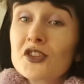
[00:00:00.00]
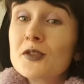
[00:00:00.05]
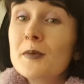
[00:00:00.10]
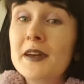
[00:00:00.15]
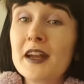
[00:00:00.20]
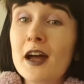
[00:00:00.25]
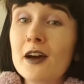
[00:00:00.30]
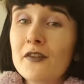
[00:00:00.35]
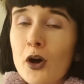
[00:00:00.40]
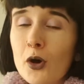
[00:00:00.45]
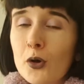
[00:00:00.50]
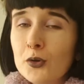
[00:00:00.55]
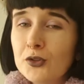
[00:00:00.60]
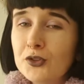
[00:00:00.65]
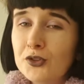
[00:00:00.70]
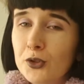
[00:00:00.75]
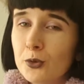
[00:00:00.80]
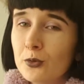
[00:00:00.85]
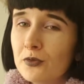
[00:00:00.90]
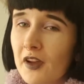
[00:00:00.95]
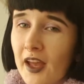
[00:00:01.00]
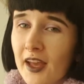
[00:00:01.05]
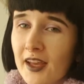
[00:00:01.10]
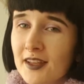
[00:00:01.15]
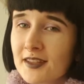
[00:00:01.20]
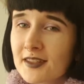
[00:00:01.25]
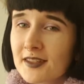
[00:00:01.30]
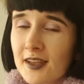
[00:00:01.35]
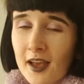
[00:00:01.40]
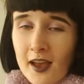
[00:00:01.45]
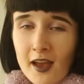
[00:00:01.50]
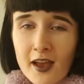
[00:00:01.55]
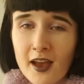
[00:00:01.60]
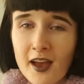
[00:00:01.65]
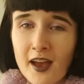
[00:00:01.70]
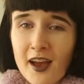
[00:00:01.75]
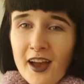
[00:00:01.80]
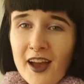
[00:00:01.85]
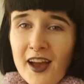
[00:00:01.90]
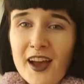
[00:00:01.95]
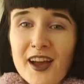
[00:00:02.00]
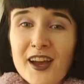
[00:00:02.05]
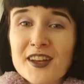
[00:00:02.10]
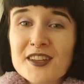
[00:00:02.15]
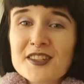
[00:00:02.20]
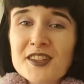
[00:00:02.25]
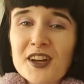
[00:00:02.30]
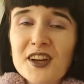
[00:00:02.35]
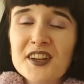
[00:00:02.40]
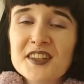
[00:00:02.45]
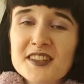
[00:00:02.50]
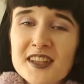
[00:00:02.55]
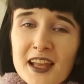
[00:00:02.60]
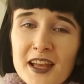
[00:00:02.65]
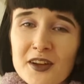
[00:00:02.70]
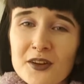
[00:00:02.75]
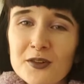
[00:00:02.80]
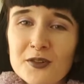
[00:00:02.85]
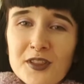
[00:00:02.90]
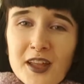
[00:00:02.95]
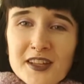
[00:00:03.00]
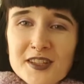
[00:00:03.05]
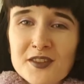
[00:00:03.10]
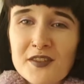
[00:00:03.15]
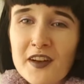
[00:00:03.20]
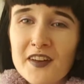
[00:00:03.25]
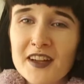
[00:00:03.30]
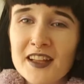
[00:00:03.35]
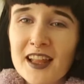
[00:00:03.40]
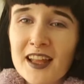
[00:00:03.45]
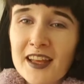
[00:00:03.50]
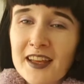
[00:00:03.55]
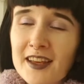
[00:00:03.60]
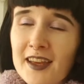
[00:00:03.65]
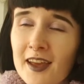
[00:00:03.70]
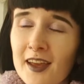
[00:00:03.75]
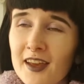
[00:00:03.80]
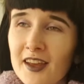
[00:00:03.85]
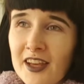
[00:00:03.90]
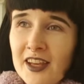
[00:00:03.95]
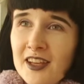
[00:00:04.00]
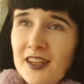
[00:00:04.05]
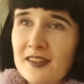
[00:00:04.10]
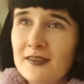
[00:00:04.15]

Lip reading: They're actually made out of old duvets. So it's like, oh, that's very like